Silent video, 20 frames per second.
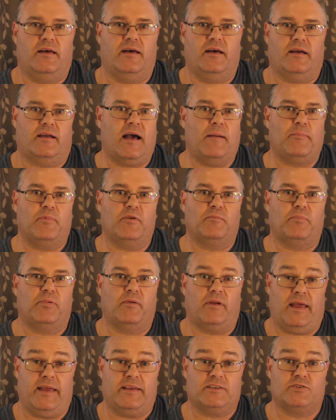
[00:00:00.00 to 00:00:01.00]
a couple of
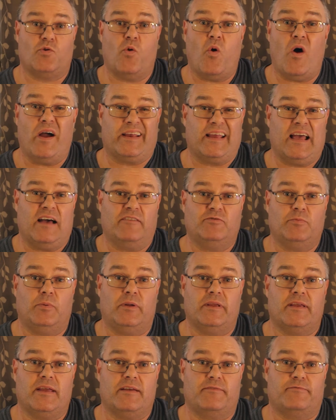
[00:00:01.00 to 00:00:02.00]
planks quite
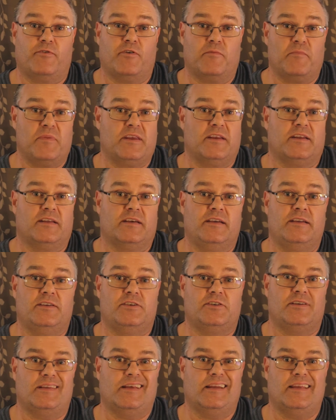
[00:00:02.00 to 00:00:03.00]
comfortably for a minute
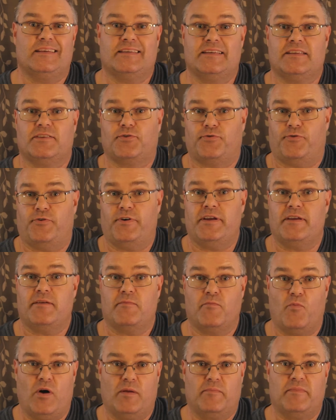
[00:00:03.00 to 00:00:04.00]
each. Nearly did three
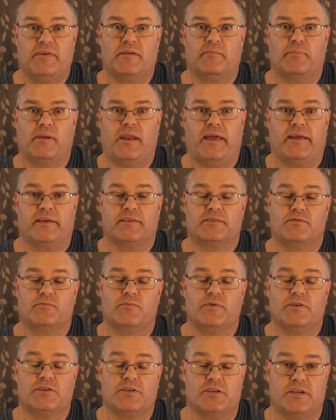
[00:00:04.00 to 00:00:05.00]
one minute planks,
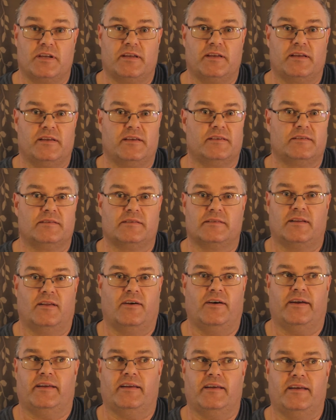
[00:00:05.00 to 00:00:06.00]
which is
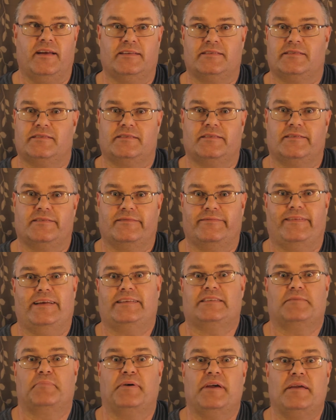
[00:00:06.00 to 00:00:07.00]
like, that's
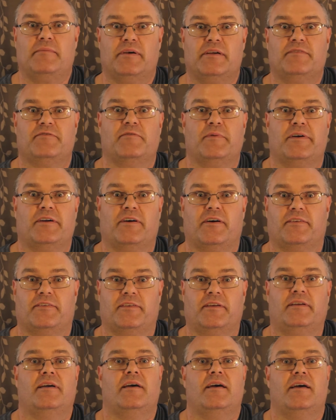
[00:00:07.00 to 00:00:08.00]
that's a P B for me, I
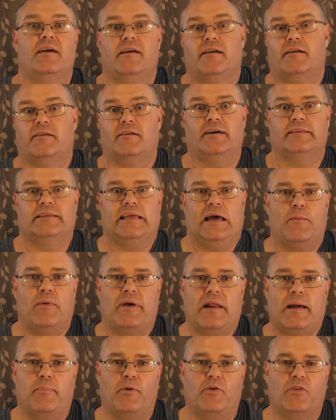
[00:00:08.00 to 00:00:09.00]
think. Write that
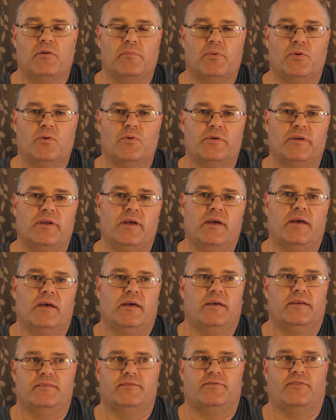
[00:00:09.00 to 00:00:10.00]
one up on the board.
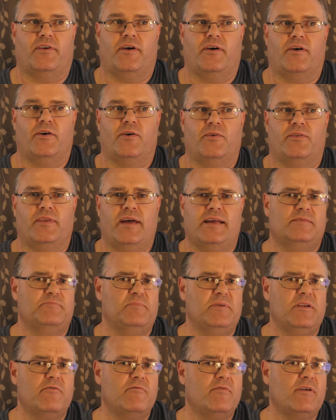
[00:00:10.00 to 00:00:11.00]
So that's
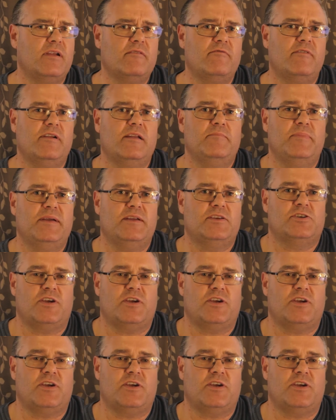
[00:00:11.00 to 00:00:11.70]
been a really, really big